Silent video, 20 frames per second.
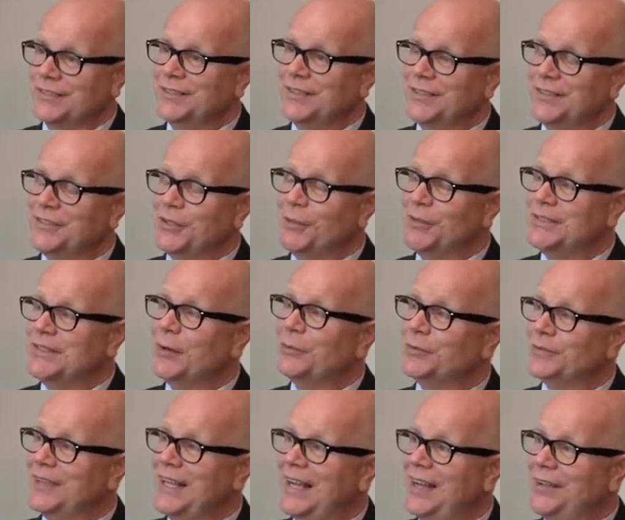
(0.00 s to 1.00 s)
It's always
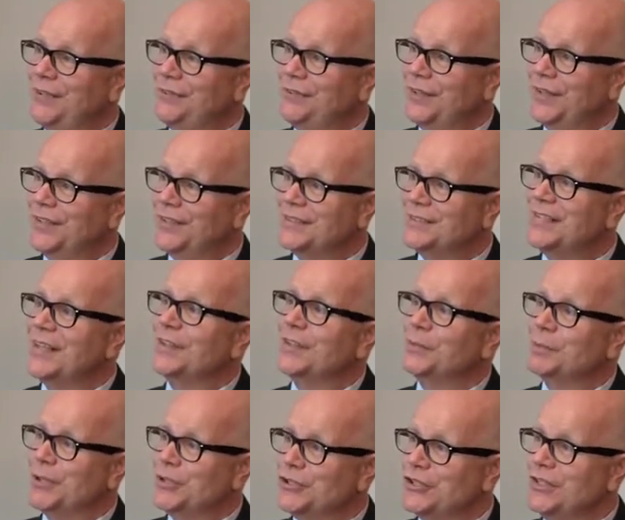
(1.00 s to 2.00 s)
helpful to have
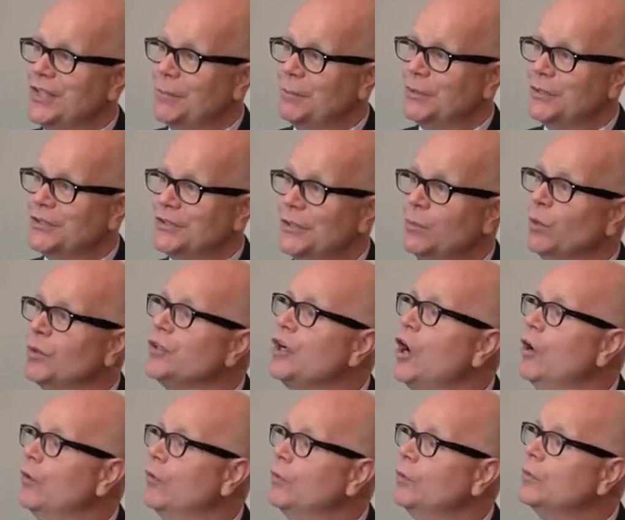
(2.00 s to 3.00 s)
solid budget numbers, and we'll
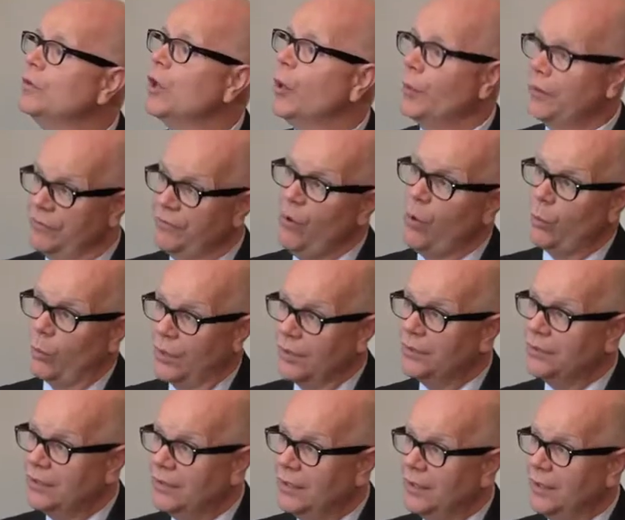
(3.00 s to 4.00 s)
know going forward
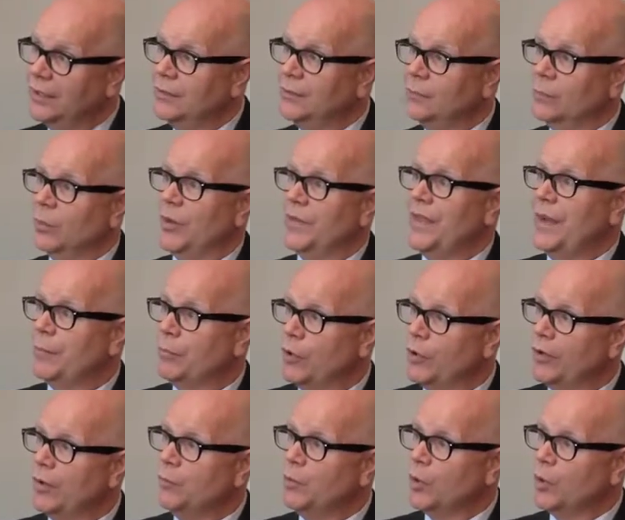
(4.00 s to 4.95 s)
what that program